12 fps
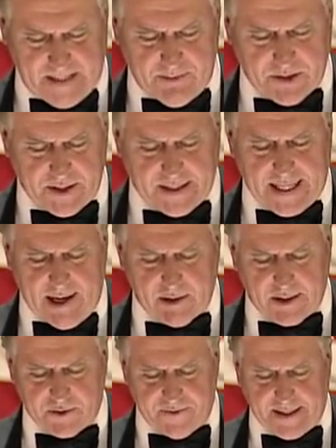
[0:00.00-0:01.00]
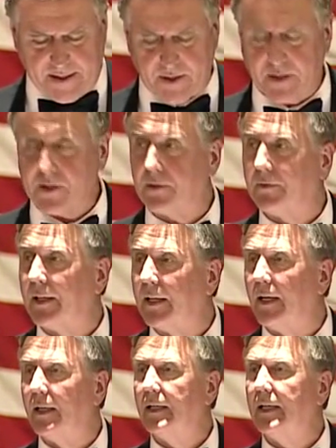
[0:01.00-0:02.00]
He was in the countless faces of the
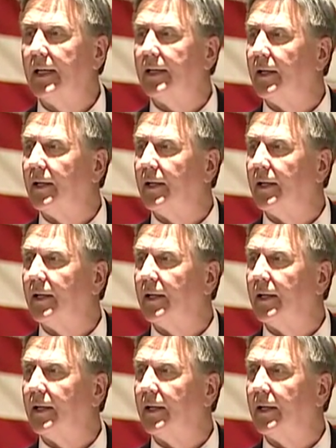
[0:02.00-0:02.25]
young